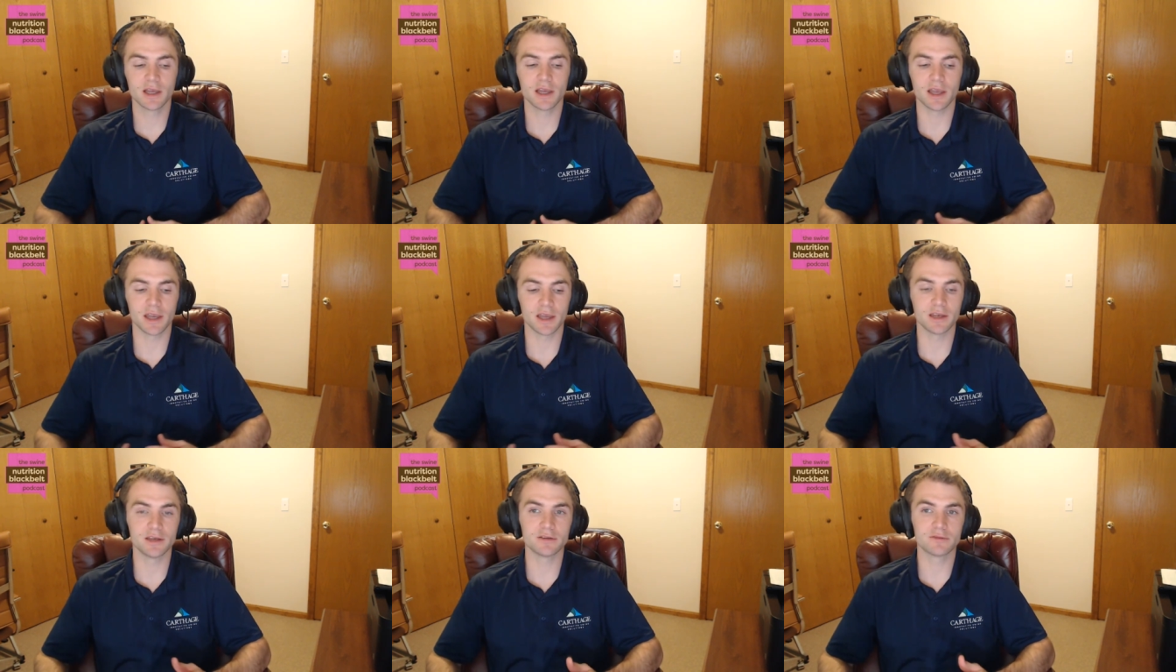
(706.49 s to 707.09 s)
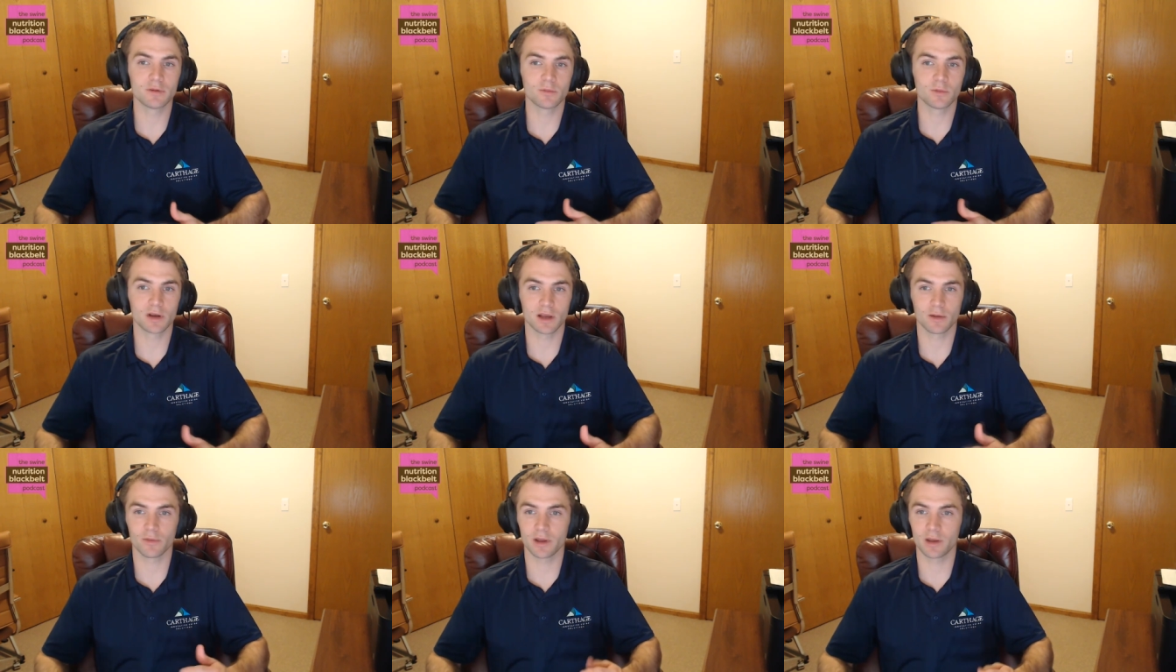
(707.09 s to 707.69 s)
And from what
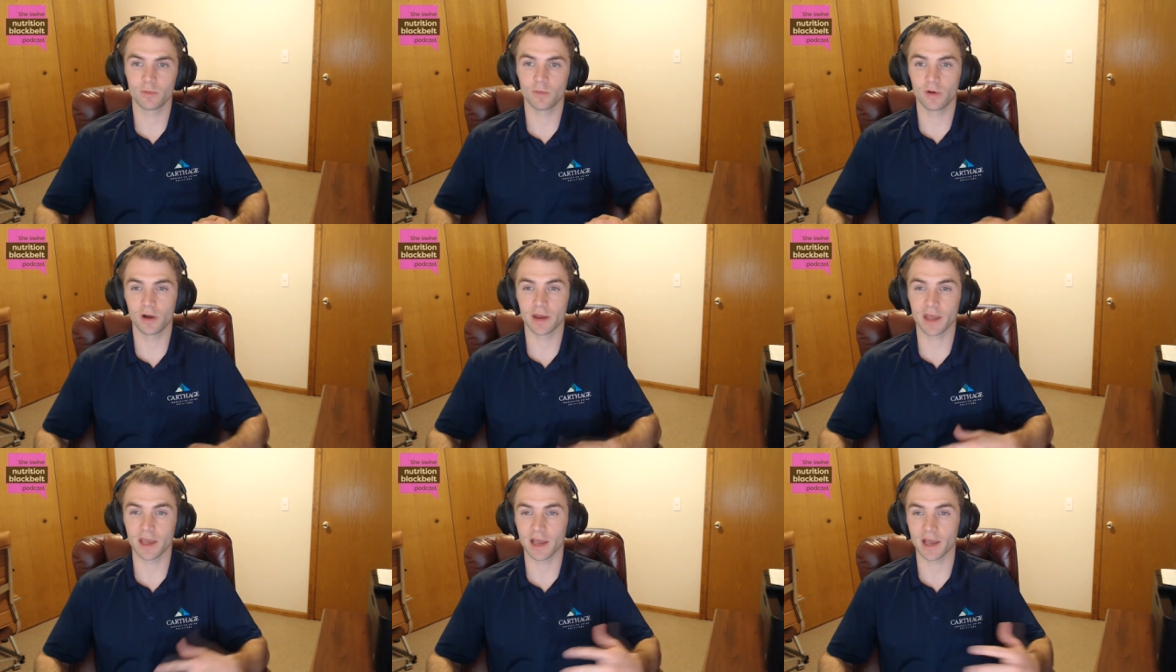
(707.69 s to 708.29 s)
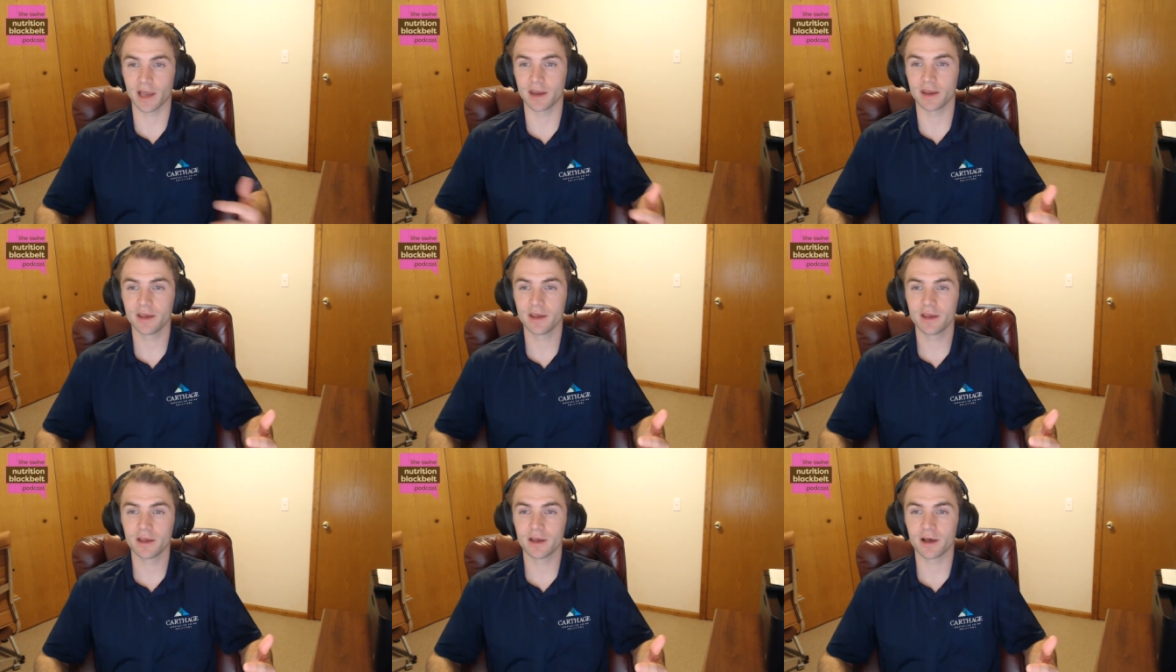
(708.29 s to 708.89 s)
I read, one had
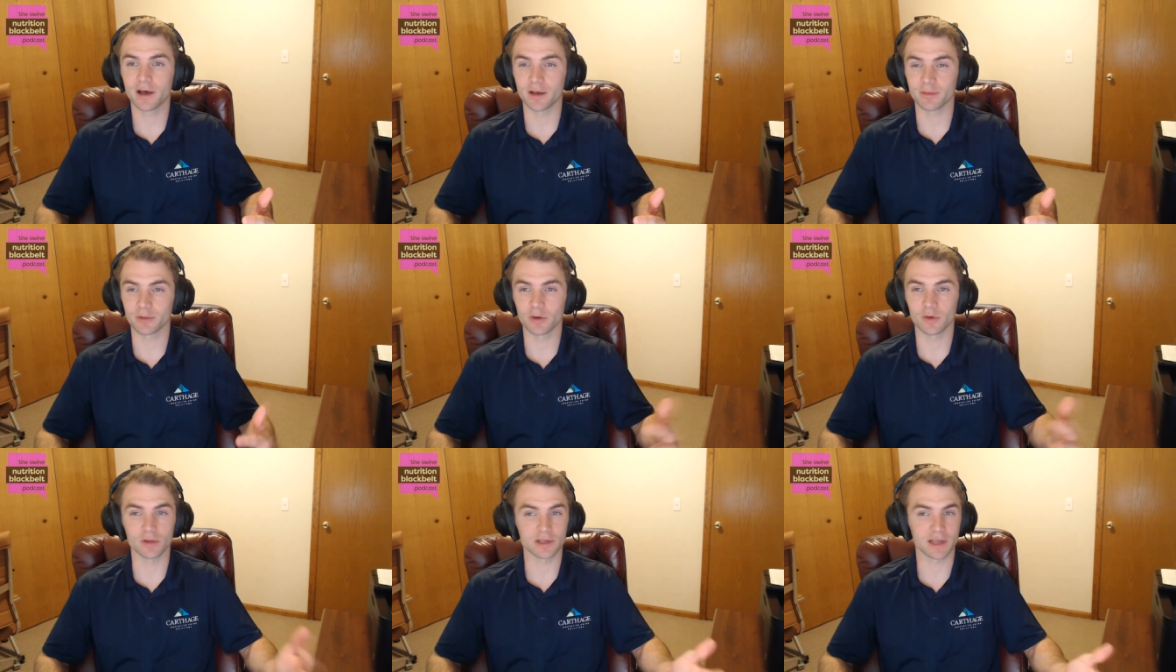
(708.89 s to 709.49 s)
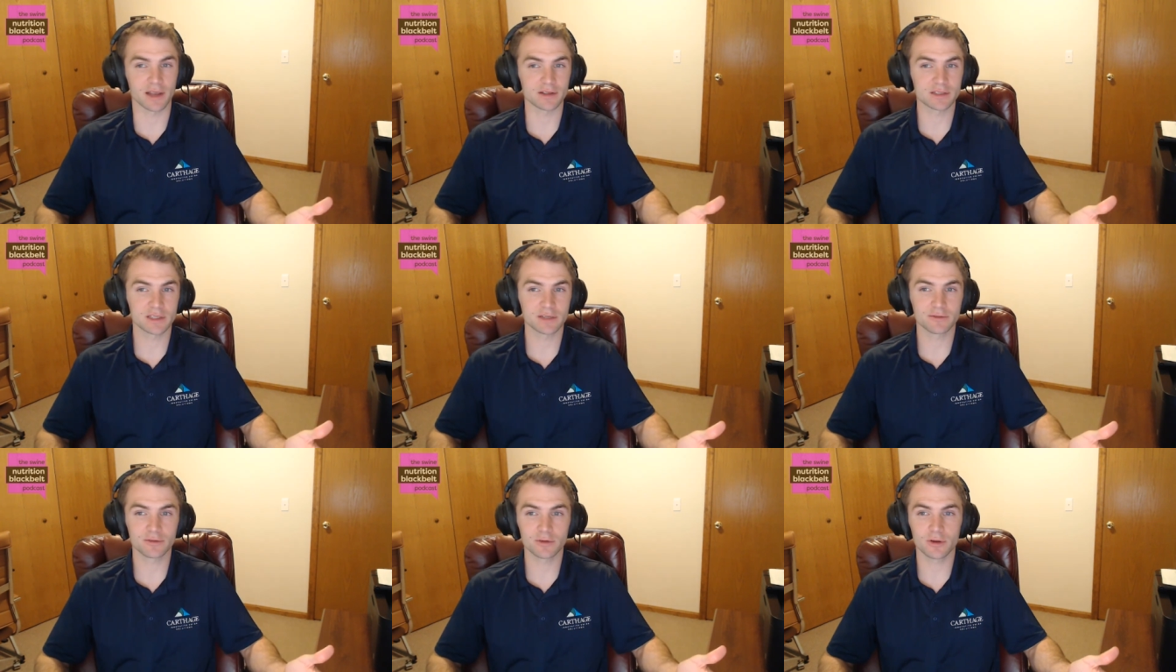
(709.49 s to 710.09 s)
um,
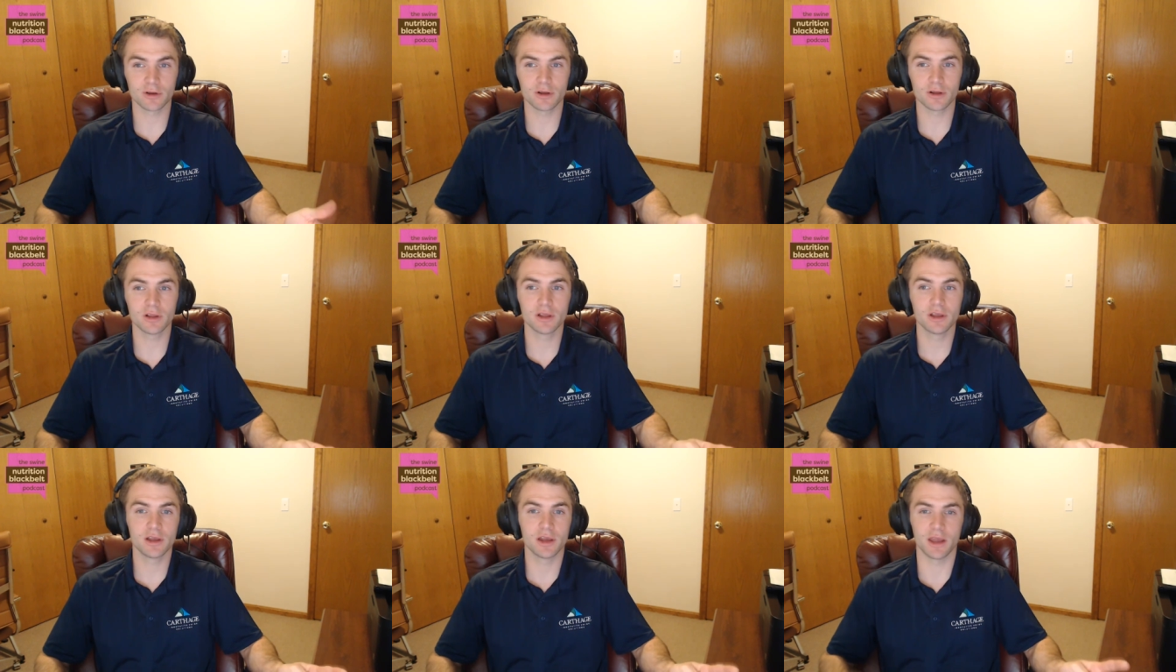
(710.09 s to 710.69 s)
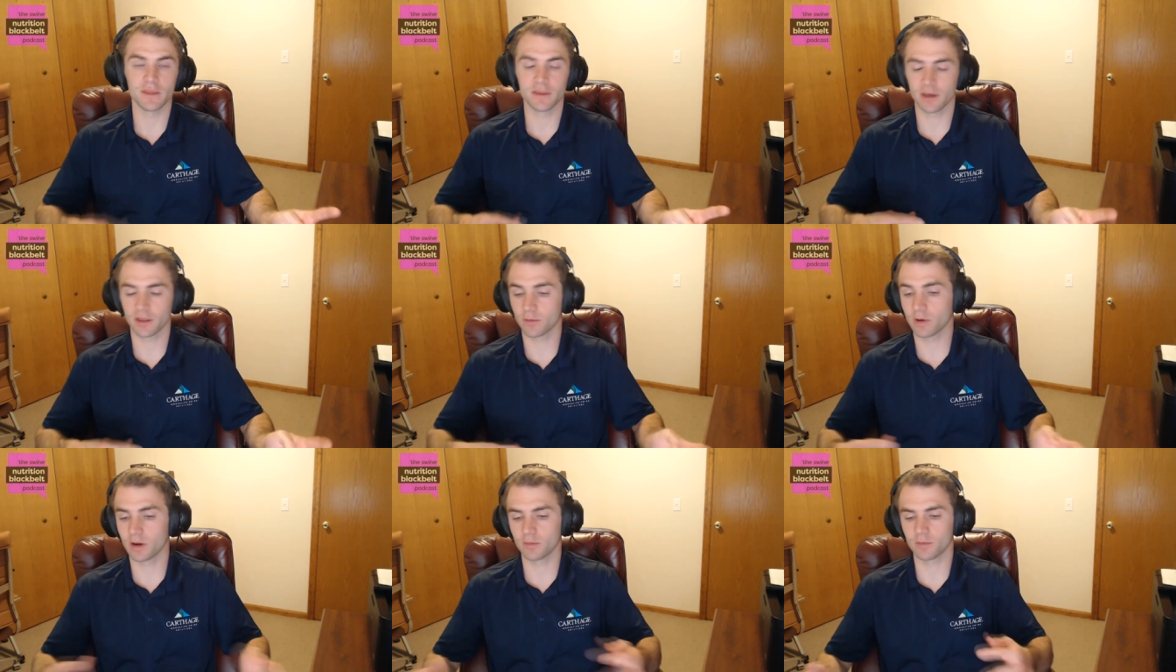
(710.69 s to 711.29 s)
cholecalciferol, and the other
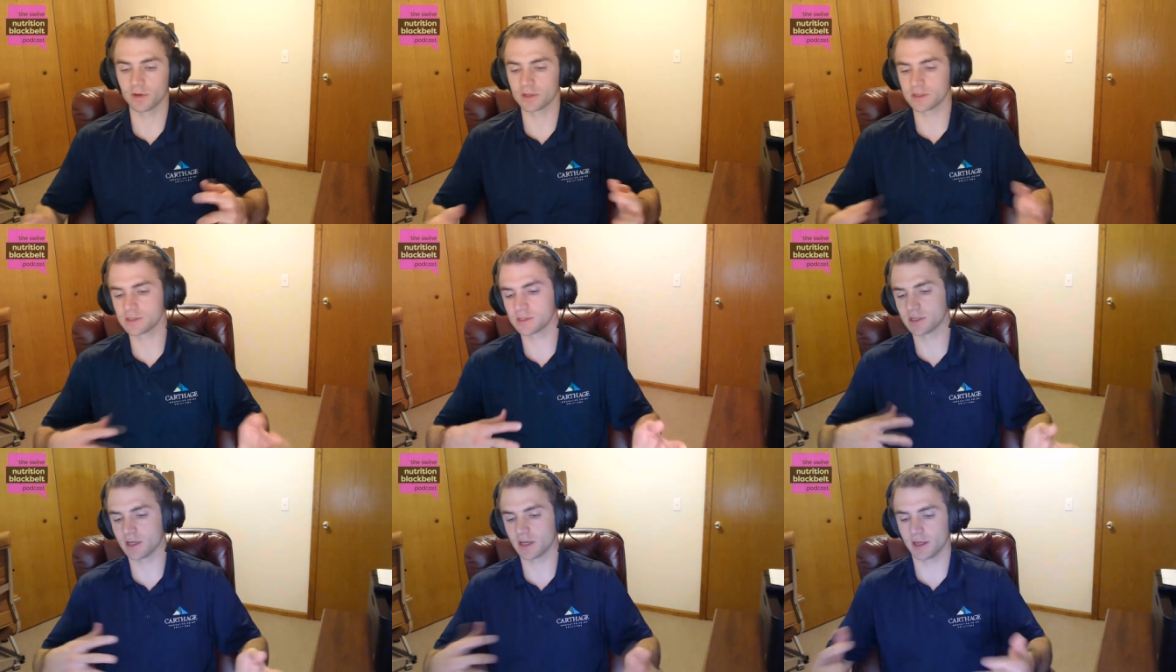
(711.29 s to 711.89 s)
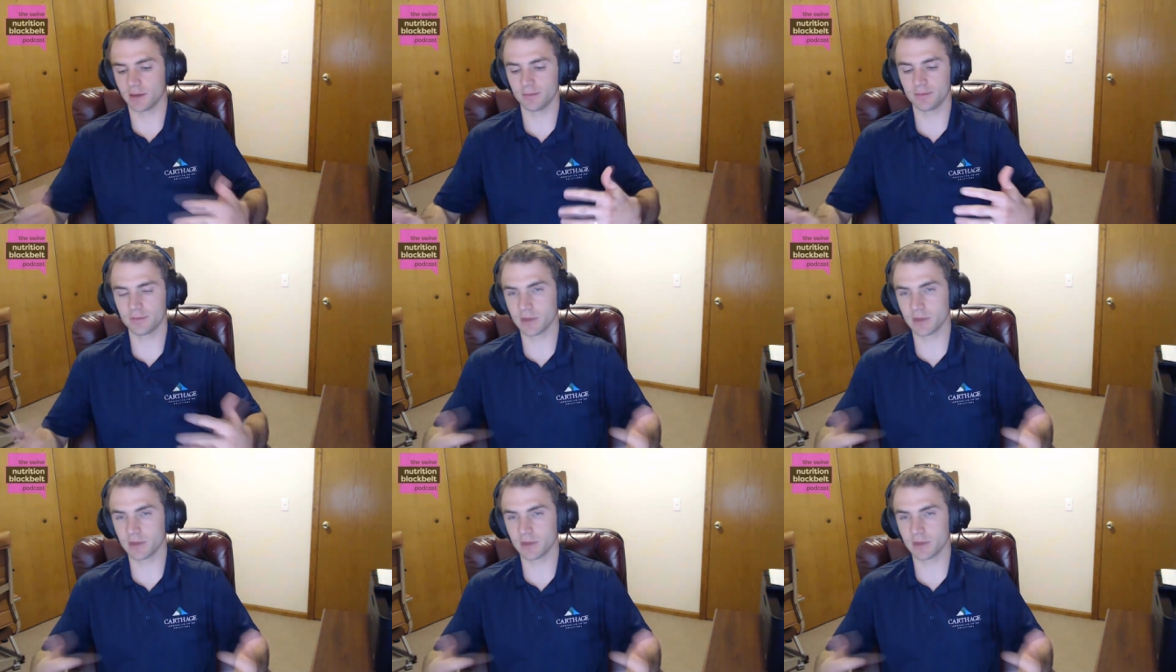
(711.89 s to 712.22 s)
one was a